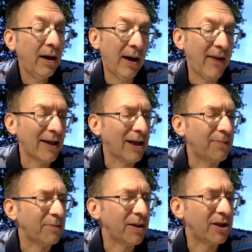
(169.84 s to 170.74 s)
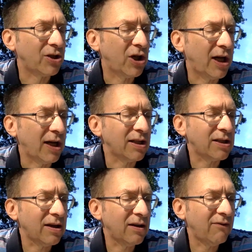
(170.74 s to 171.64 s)
Oh, that's up to Mrs.
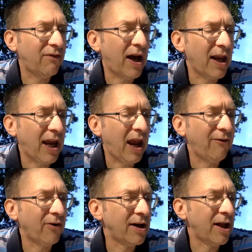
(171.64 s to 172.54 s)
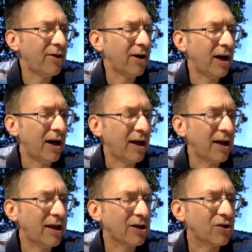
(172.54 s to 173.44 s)
Jenkins. Violet gave her another hug
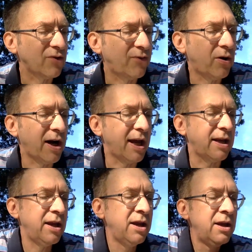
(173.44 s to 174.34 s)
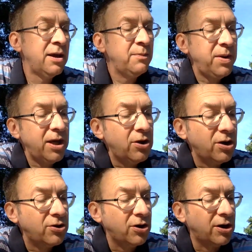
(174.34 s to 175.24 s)
and kissed her forehead. Be a
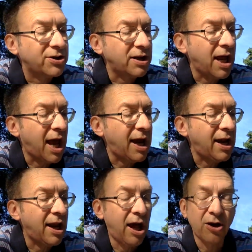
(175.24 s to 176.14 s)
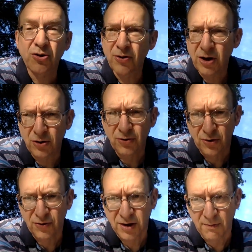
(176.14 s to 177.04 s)
good girl tonight, and I'll treat you
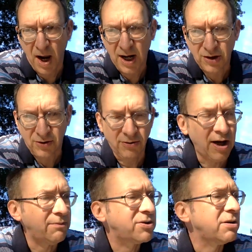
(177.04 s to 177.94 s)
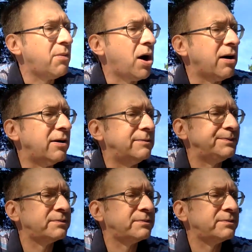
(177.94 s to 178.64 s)
to some ice cream tomorrow.